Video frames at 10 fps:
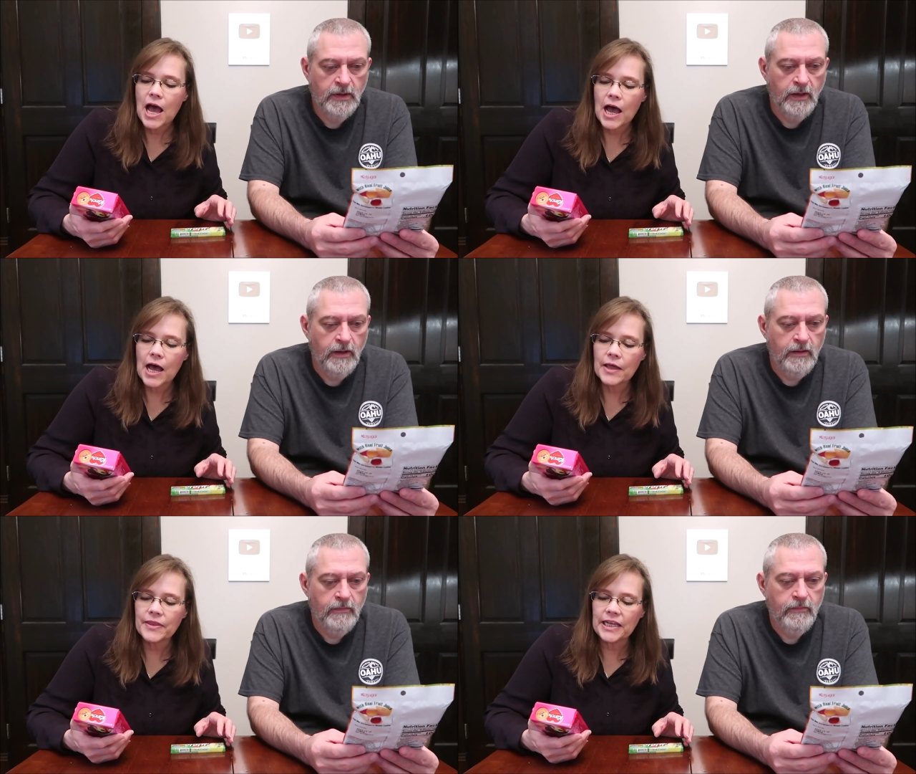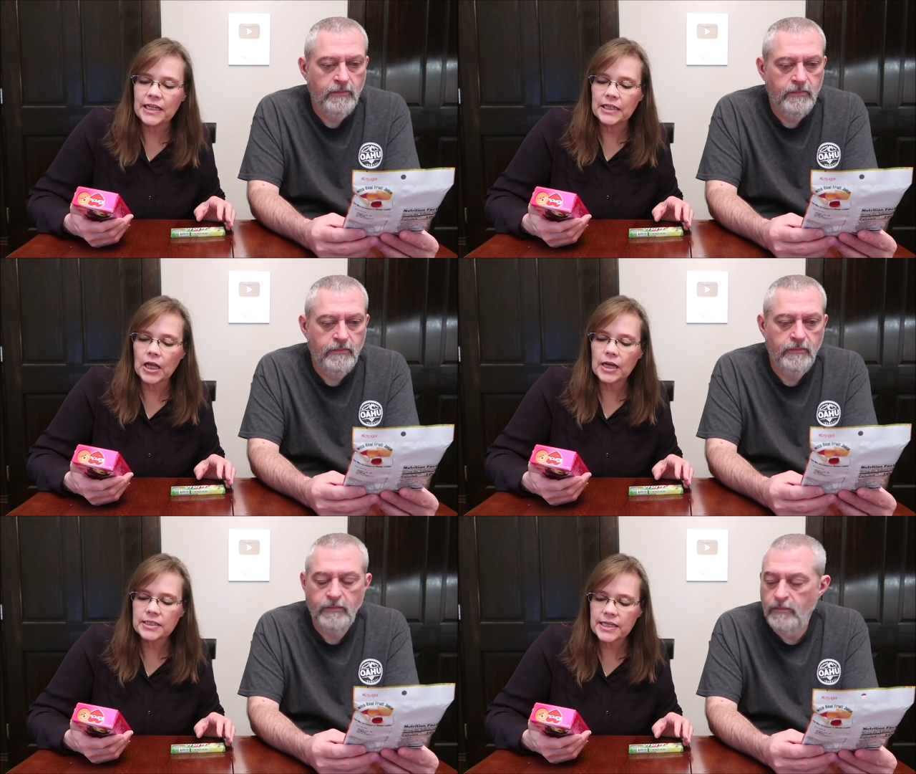Speaker 1: Uh, the
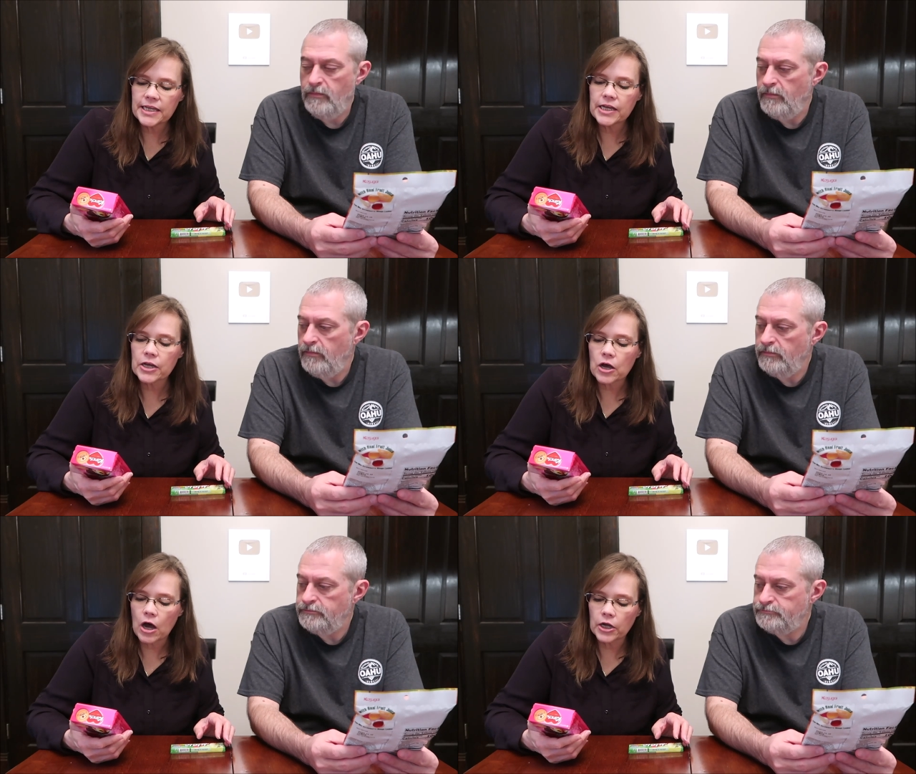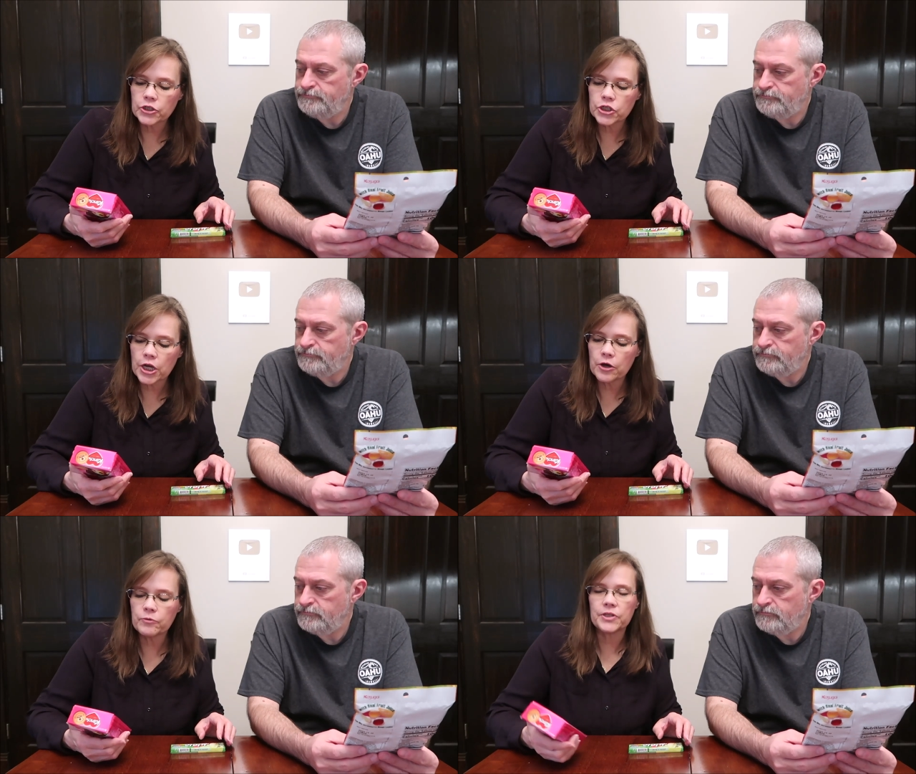Lotte
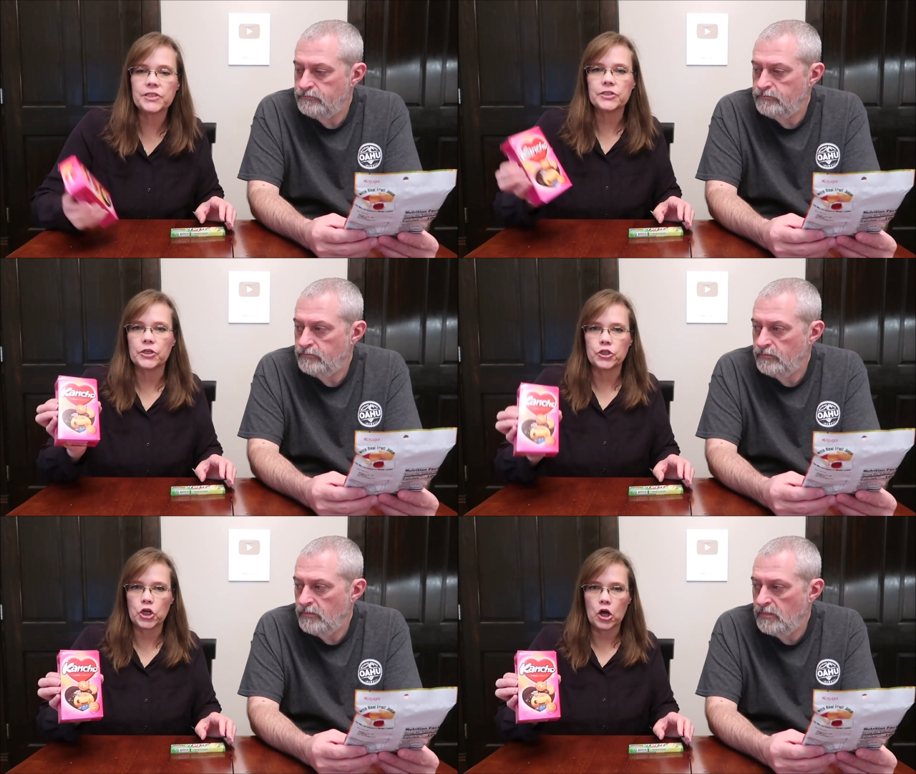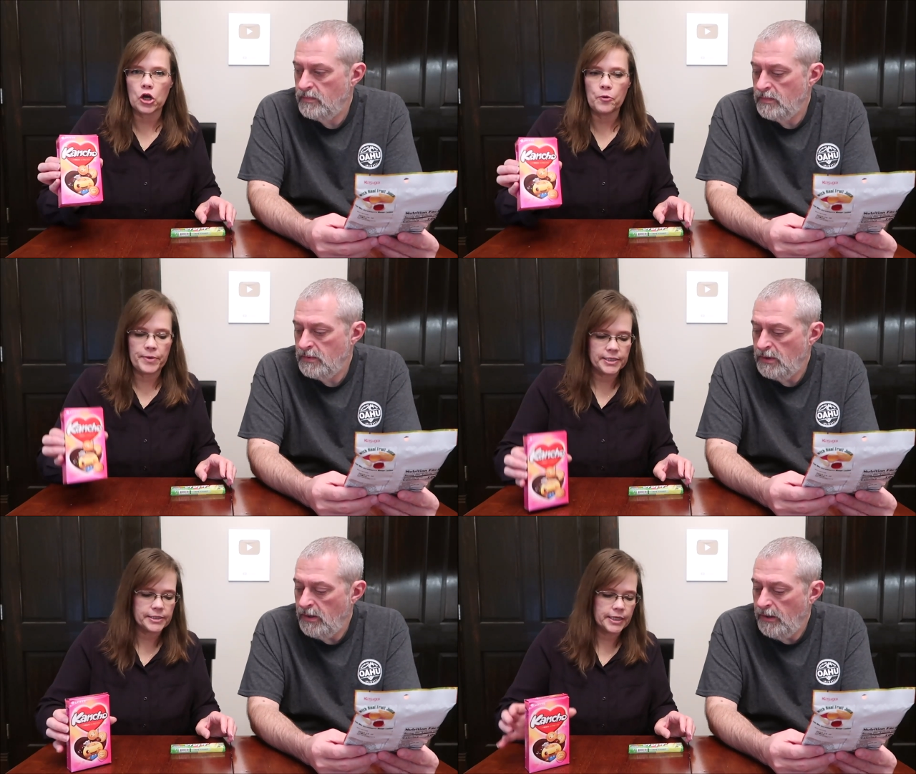Kancho, this is a Choco
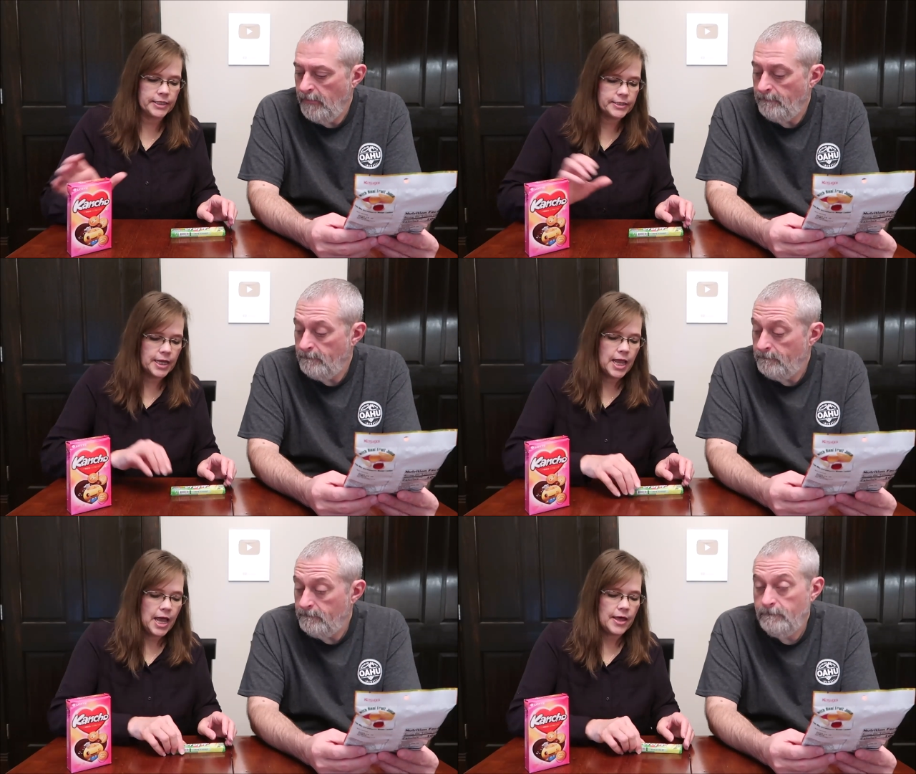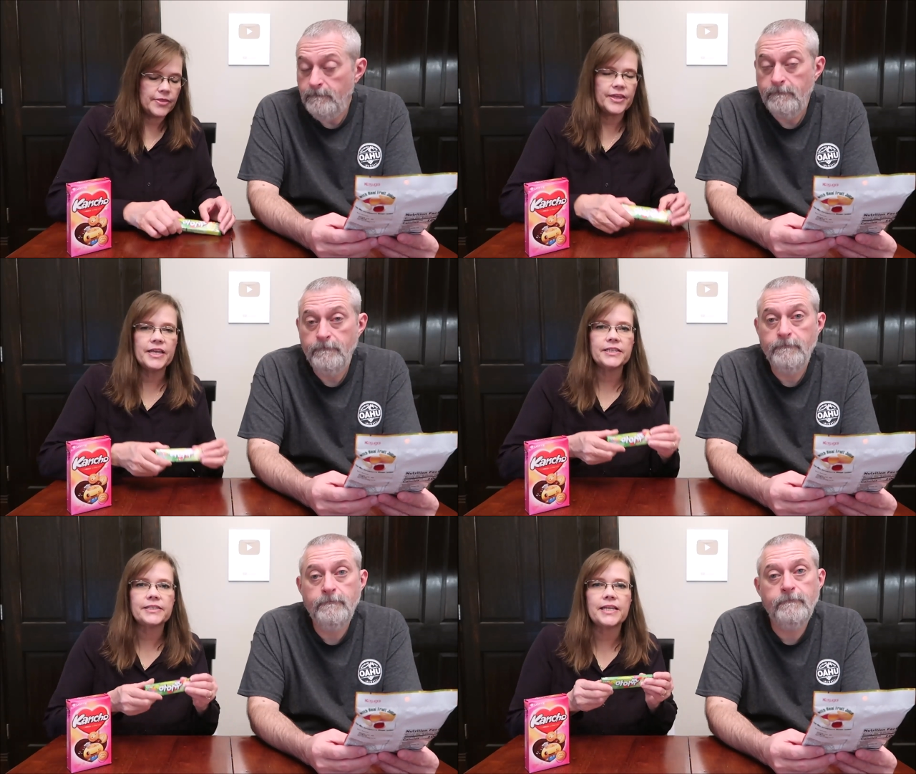Biscuit.
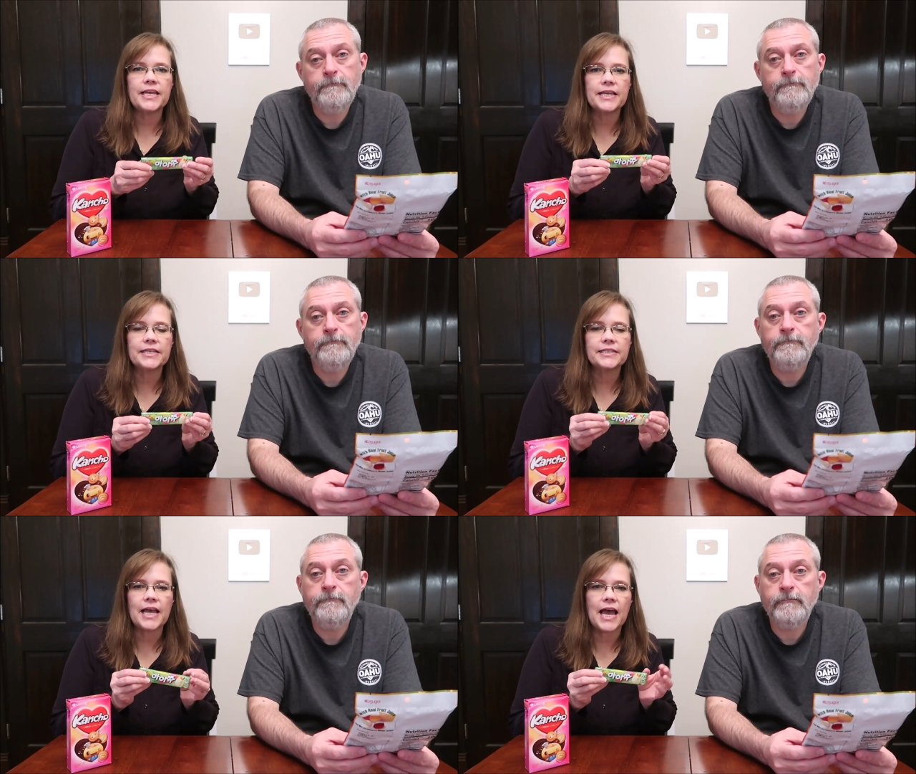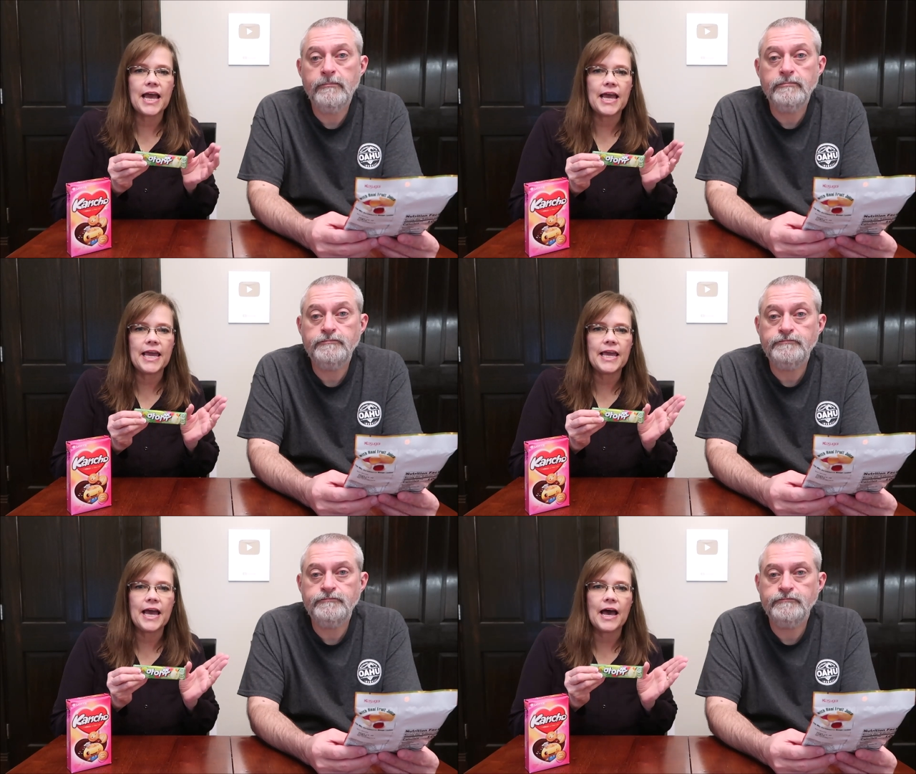This is
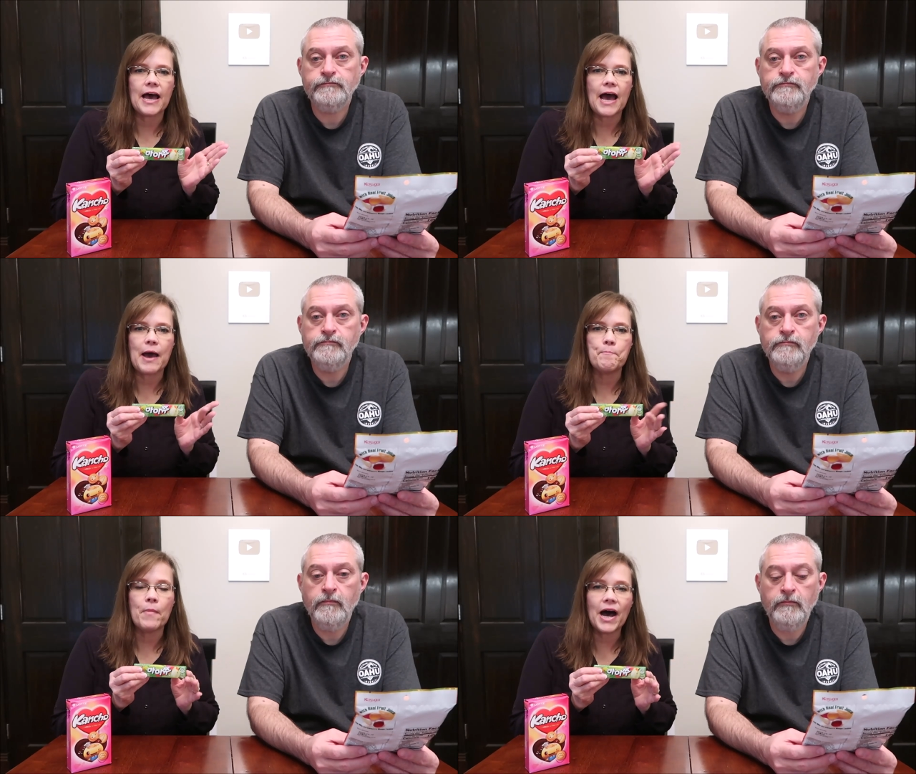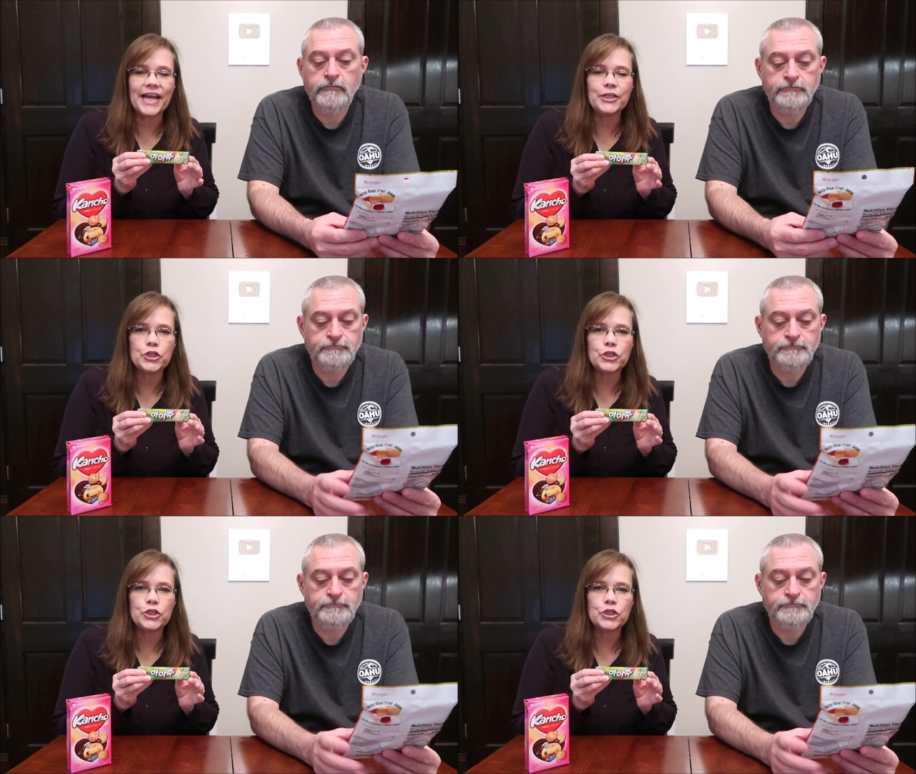a uh,